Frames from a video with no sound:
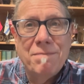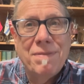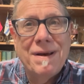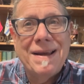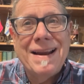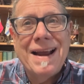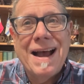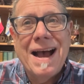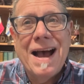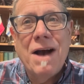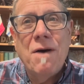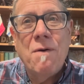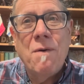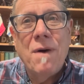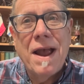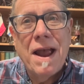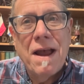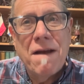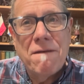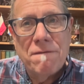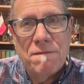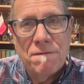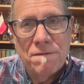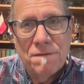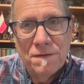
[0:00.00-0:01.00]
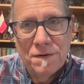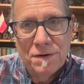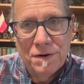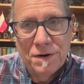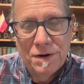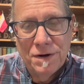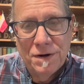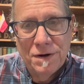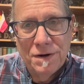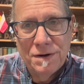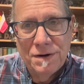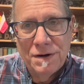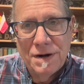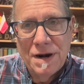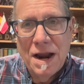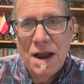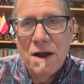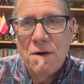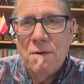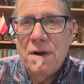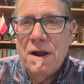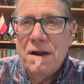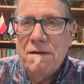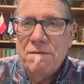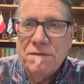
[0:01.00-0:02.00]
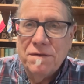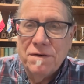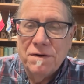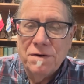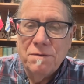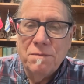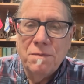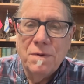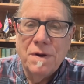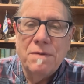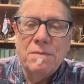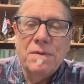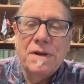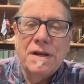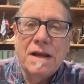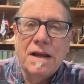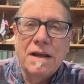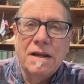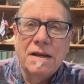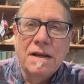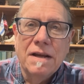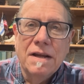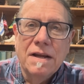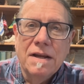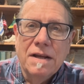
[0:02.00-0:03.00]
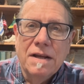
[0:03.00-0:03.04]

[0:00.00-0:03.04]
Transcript: But however, when we get